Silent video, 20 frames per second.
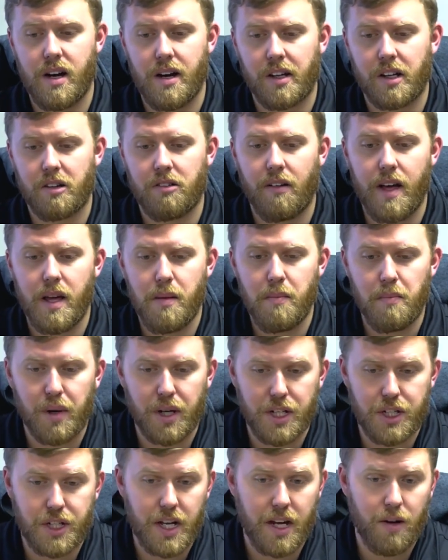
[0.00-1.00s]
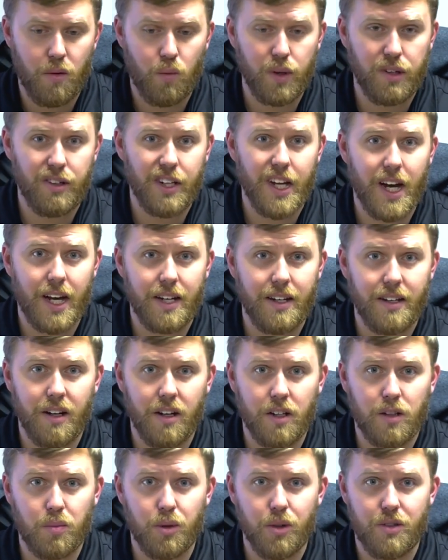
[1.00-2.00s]
claim, but she had a really high
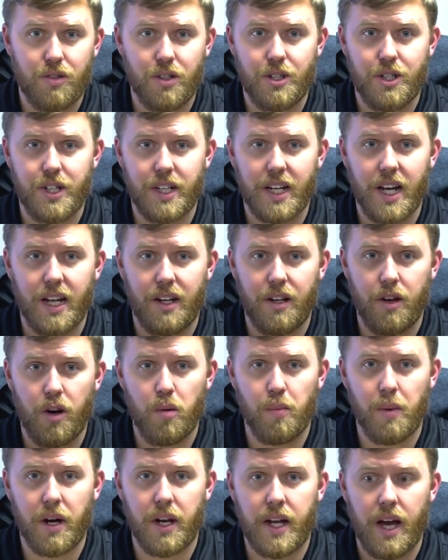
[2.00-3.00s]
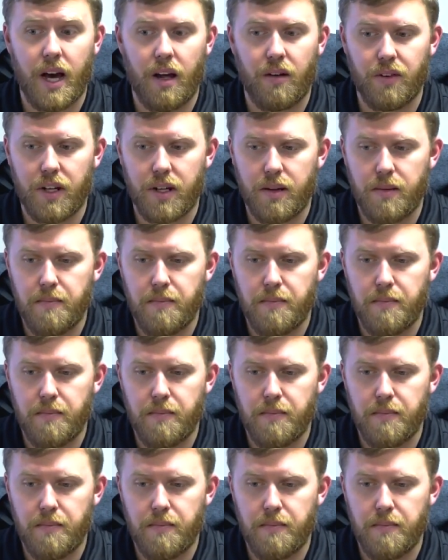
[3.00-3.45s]
deductible, so she got no money out of it.